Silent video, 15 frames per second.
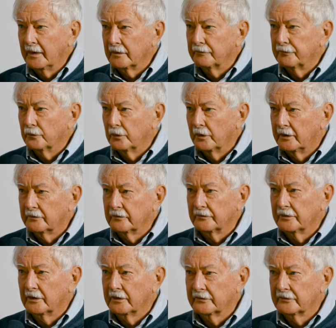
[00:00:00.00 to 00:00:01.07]
and a
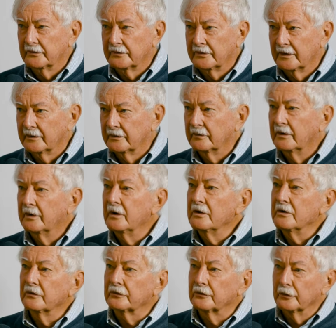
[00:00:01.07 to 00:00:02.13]
400,000 tonne
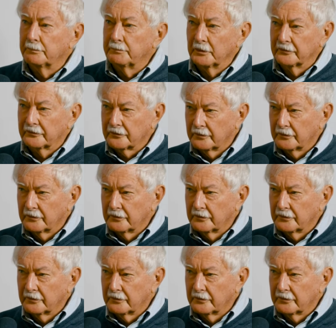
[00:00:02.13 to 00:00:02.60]
surplus